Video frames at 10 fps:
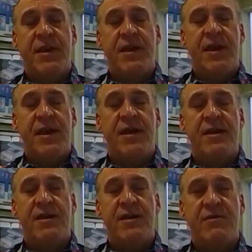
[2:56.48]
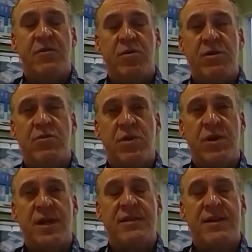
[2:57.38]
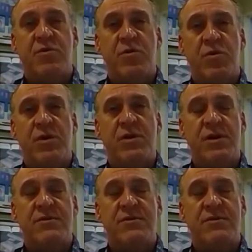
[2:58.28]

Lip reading: And so we're getting there. We're real close.